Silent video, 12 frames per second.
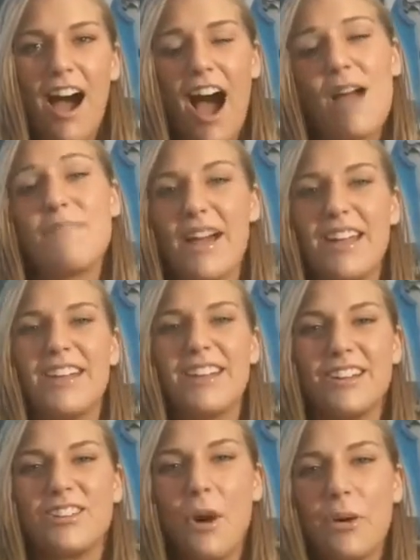I bet he
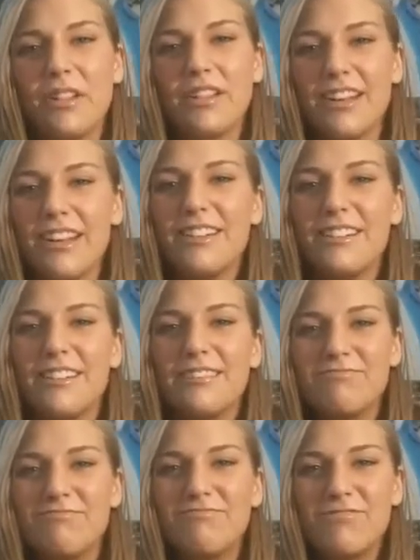could totally
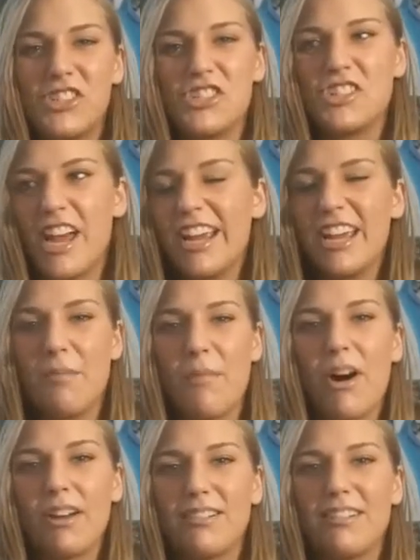just take him
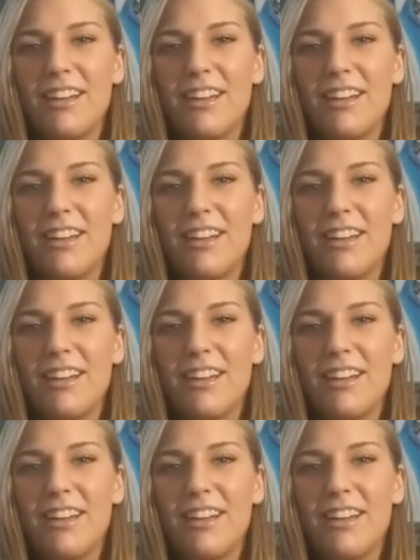on.